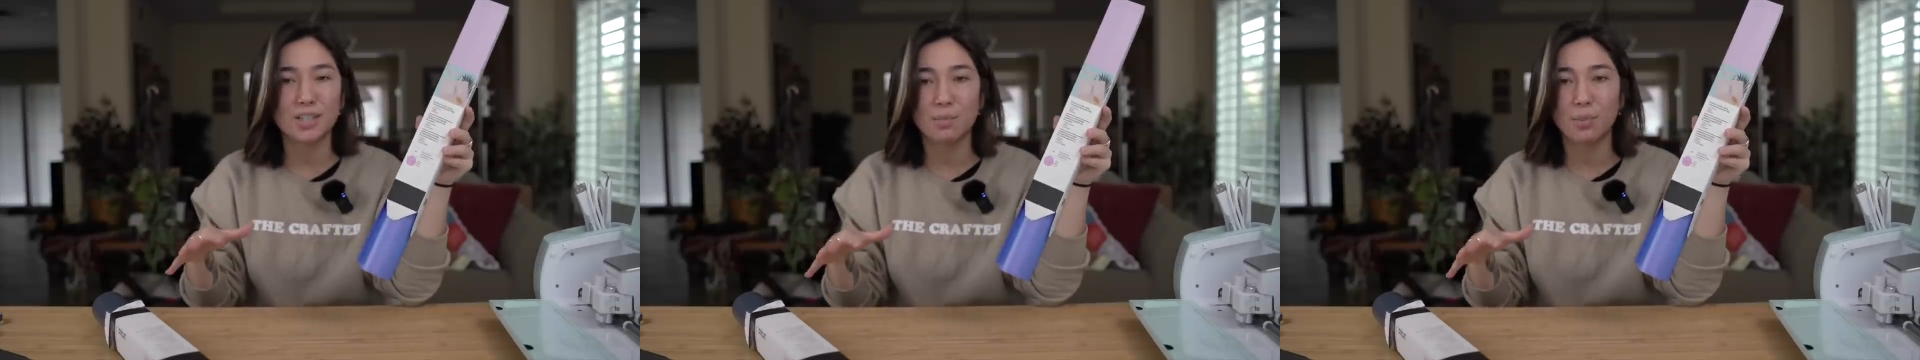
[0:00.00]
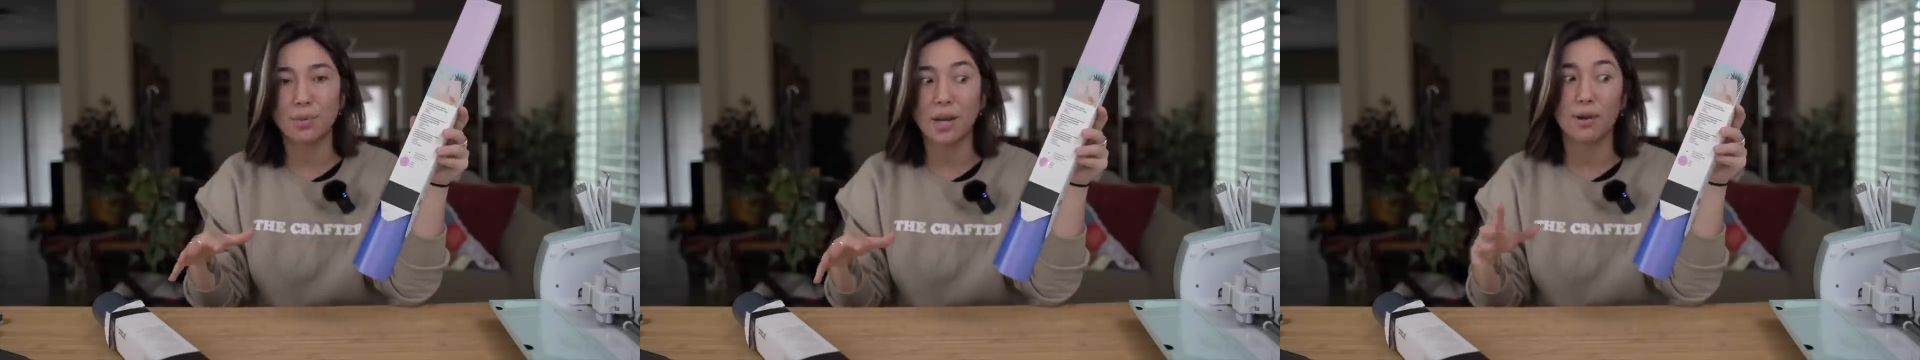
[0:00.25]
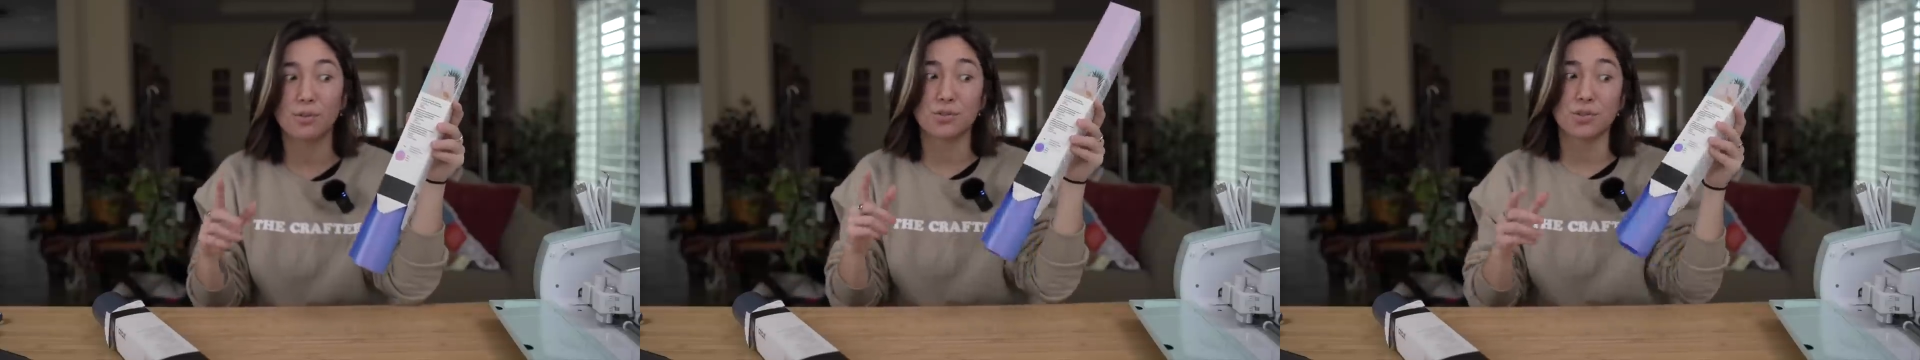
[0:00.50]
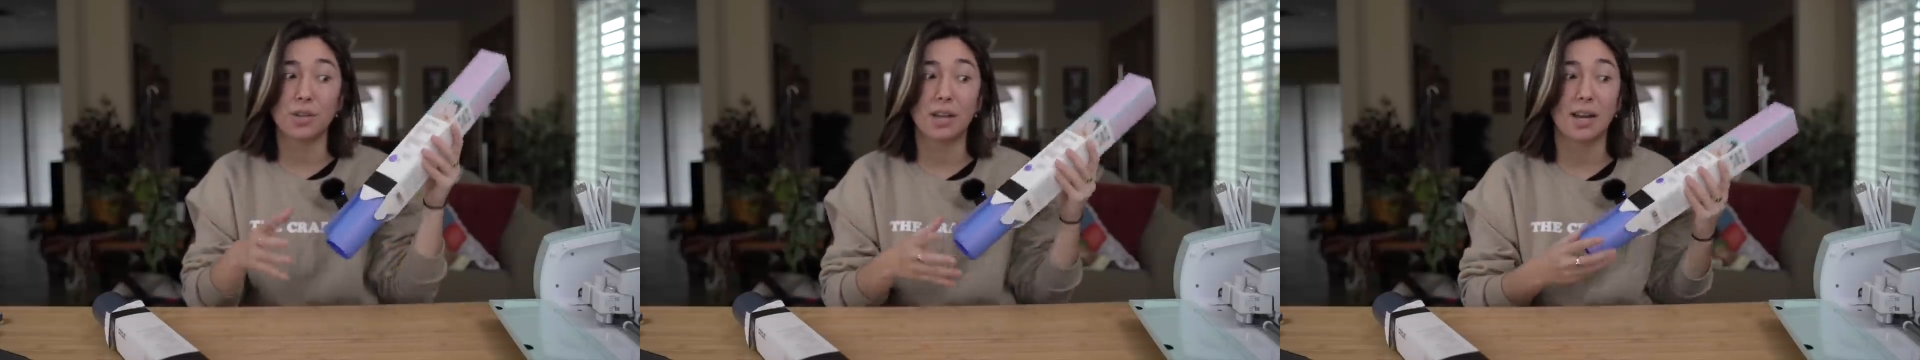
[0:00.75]
them both out and
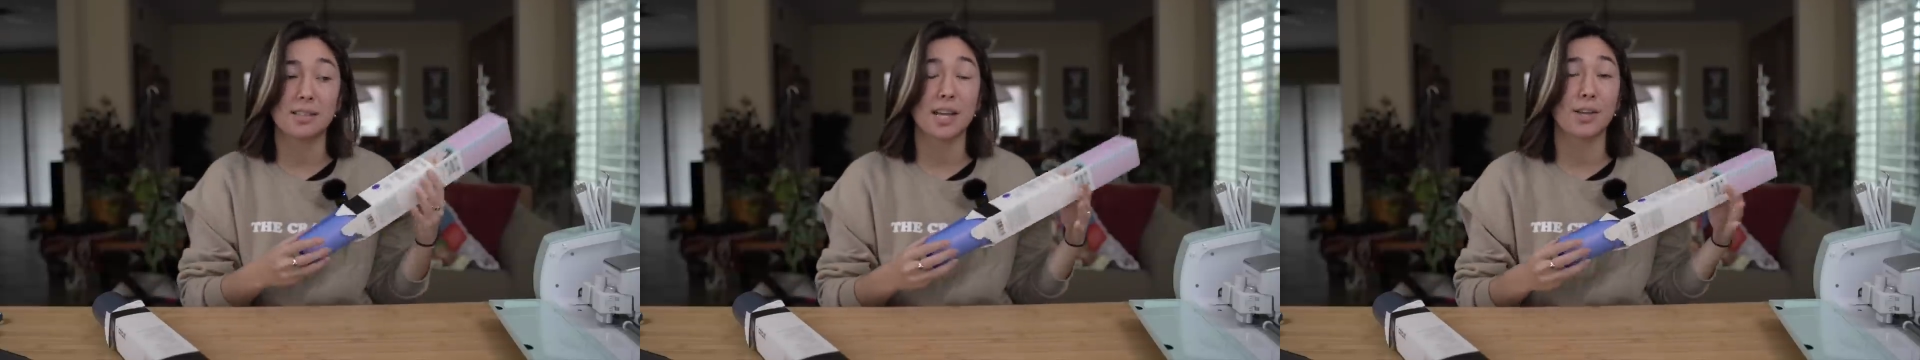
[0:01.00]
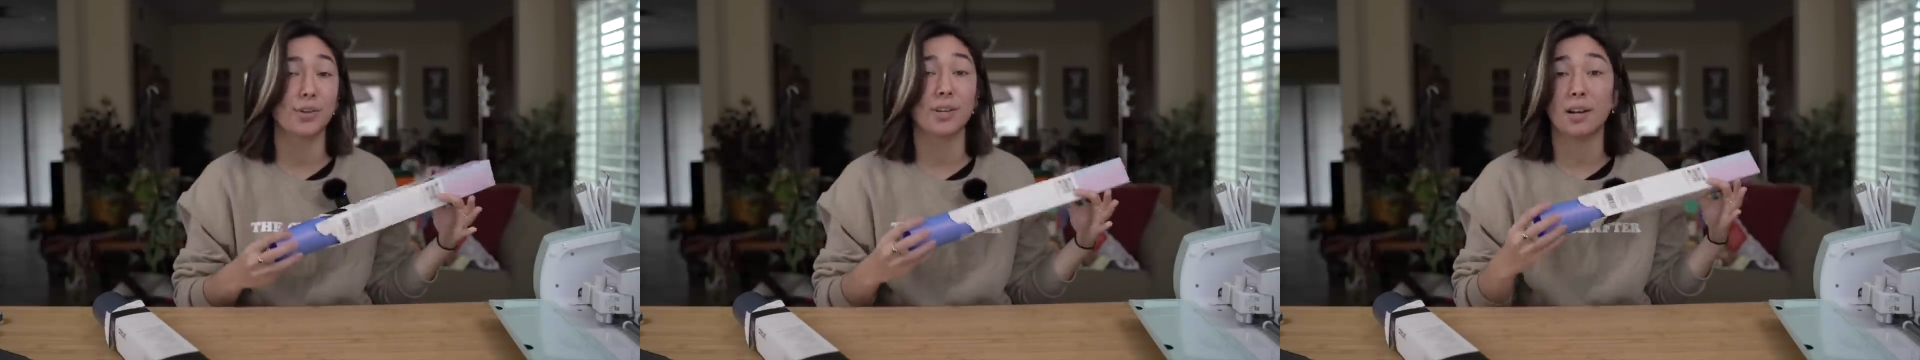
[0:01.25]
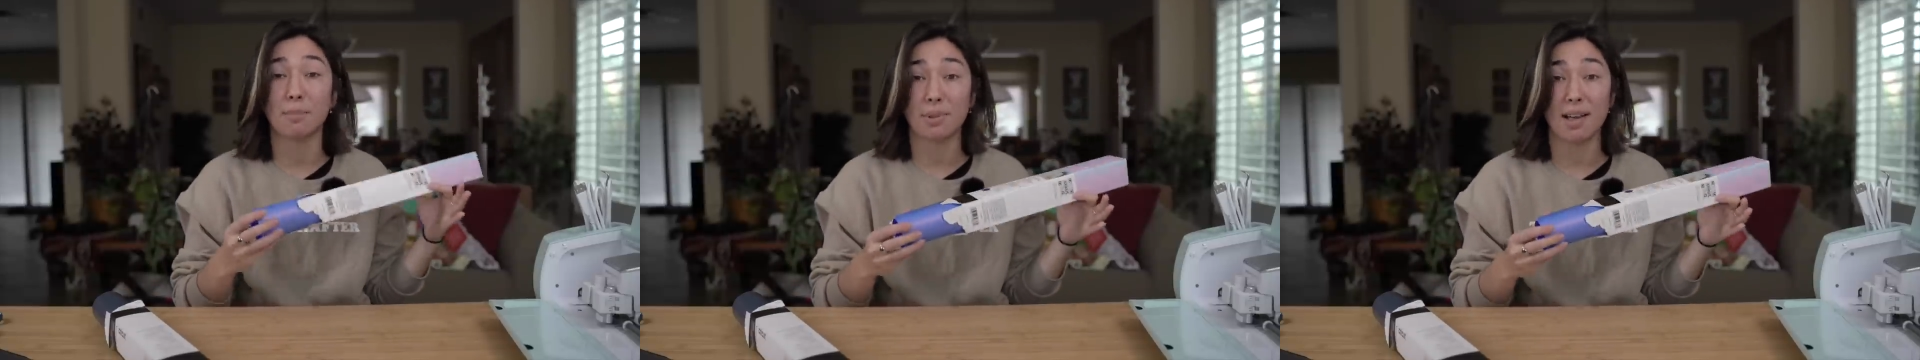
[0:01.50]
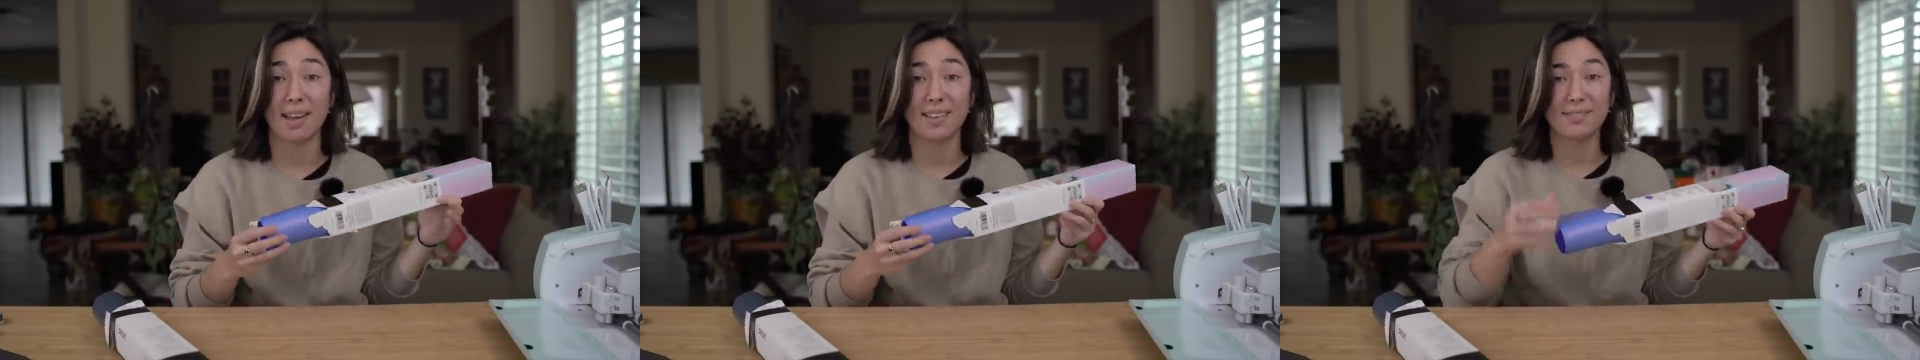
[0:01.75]
show you guys how they're gonna
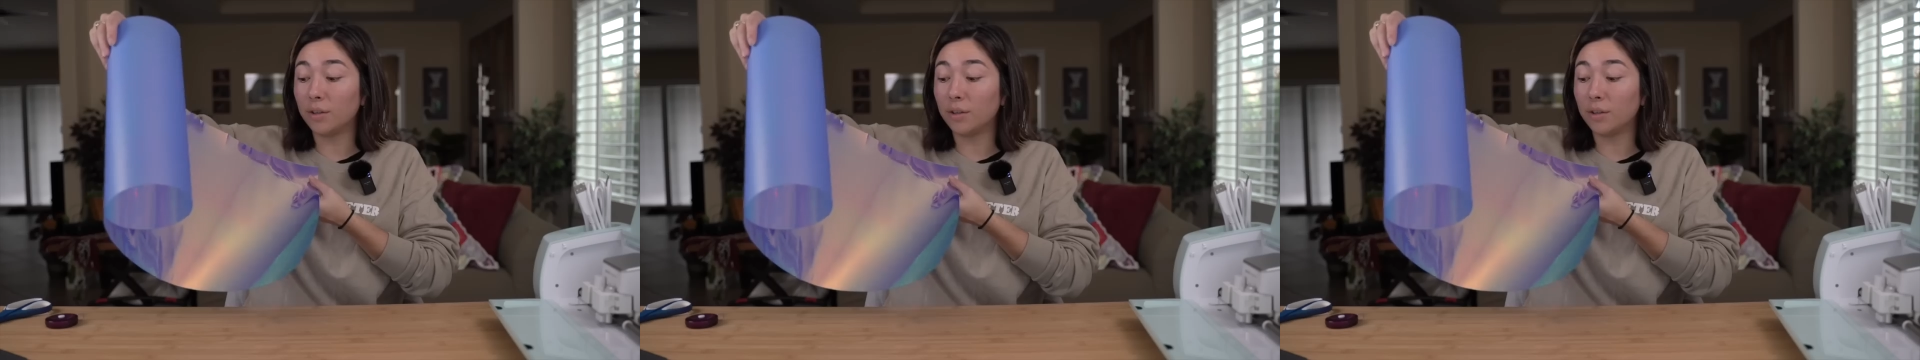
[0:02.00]
apply.